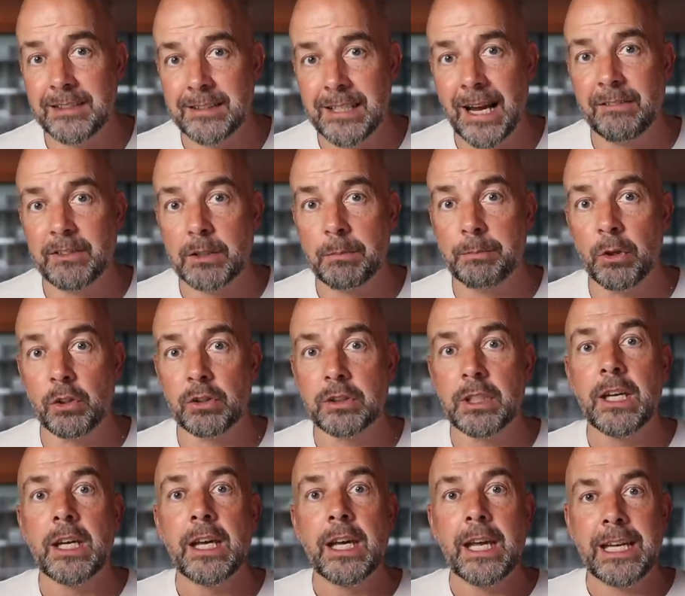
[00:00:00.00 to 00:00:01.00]
these types of books,
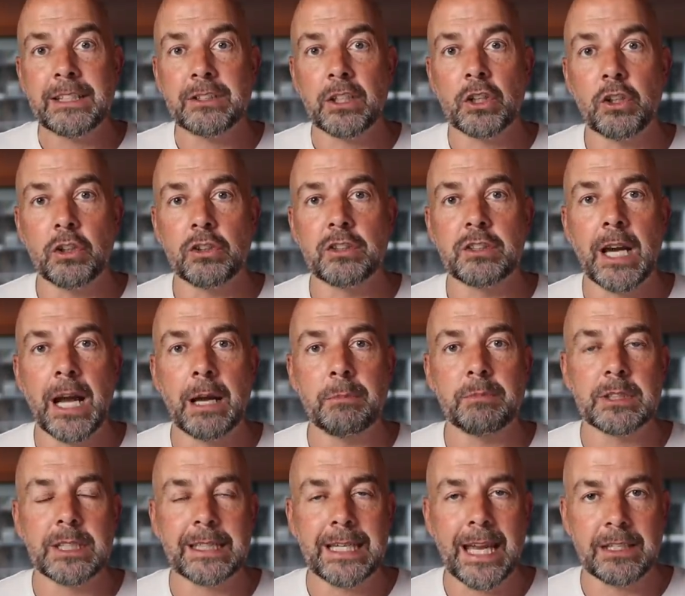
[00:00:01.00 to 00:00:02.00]
it's a good time
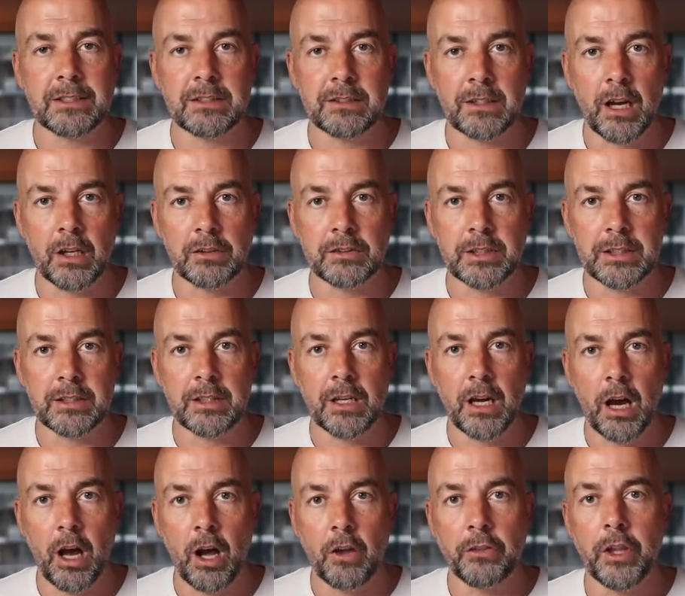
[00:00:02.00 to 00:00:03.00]
to get started
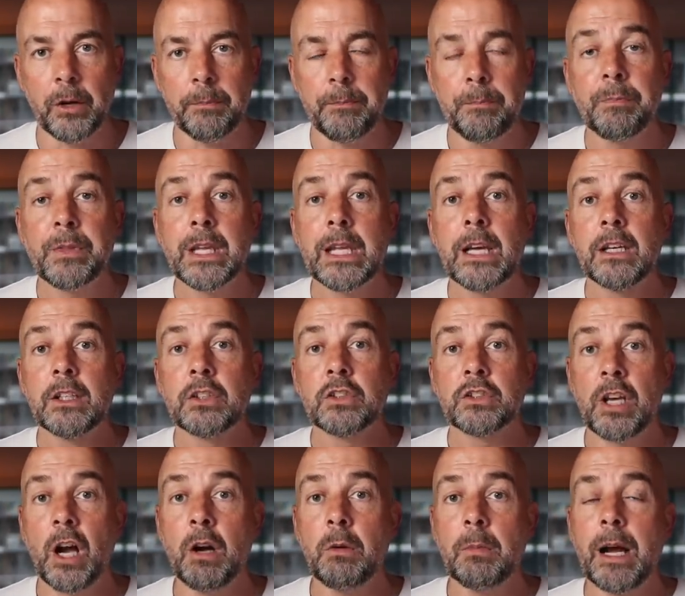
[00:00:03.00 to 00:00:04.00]
on them.
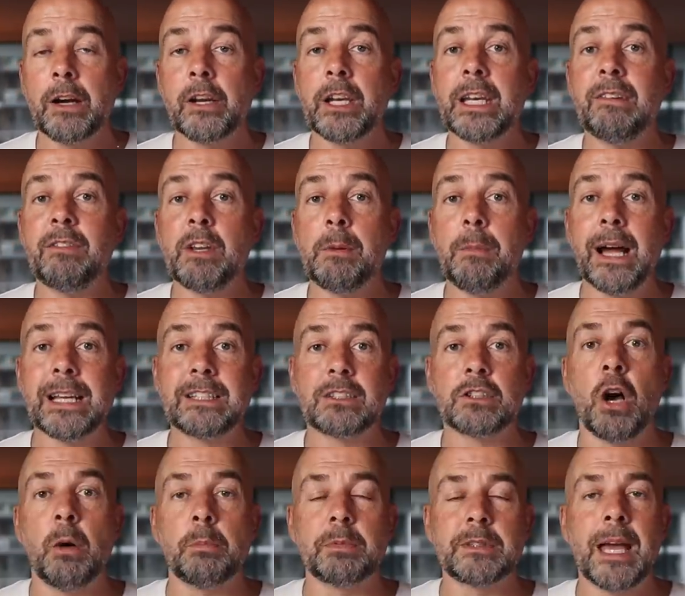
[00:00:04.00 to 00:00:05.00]
So I'm going to give you my
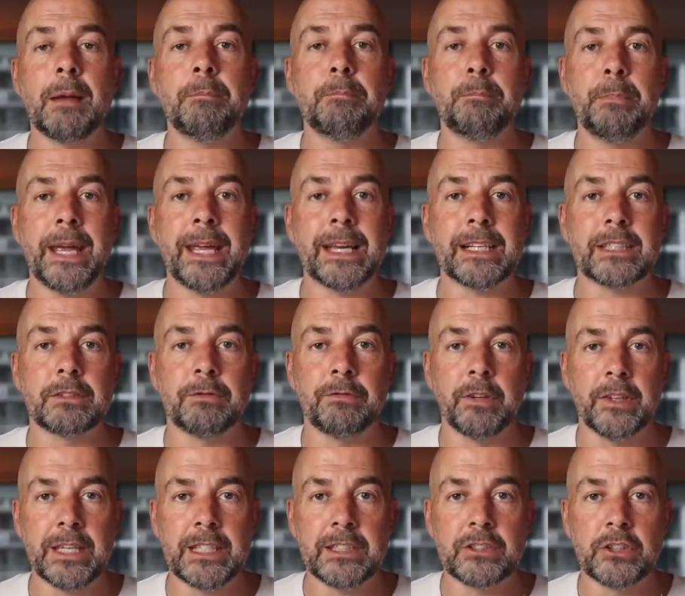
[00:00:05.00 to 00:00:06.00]
top 10 picks
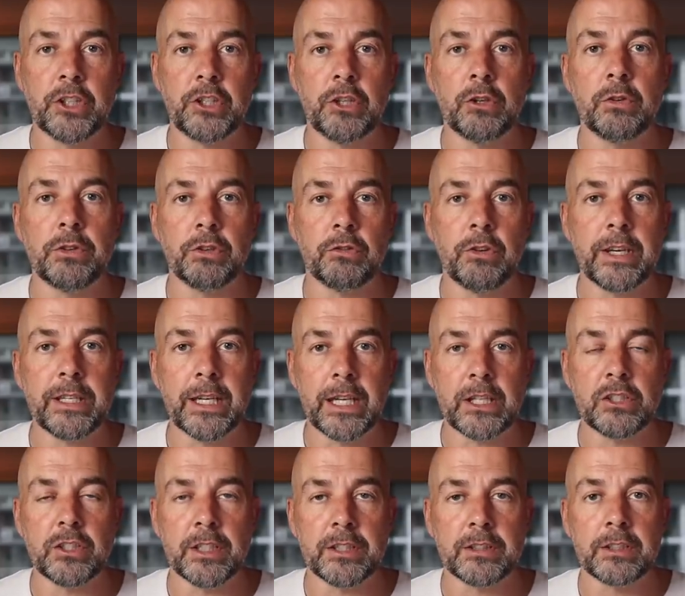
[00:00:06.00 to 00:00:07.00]
for these Q3
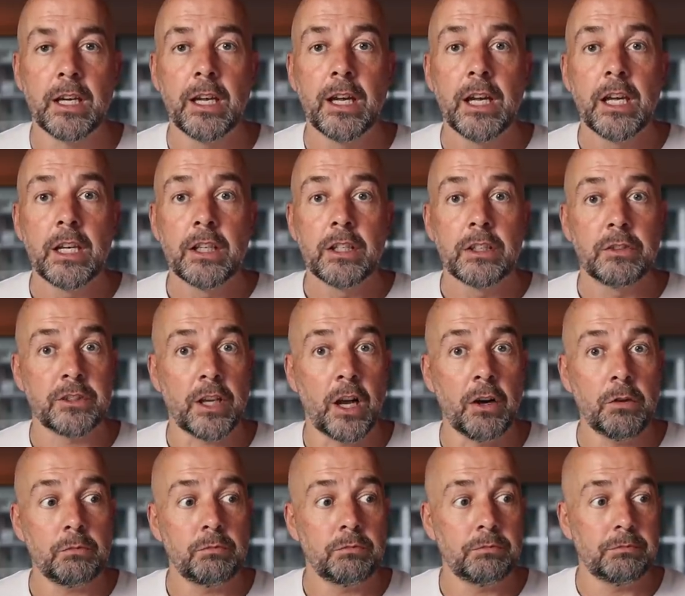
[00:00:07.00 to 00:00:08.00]
niches.
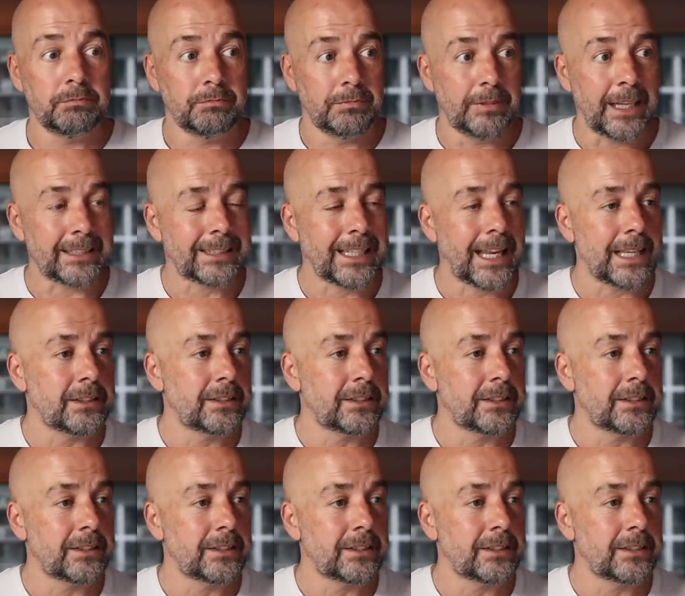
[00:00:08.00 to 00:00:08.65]
So let's get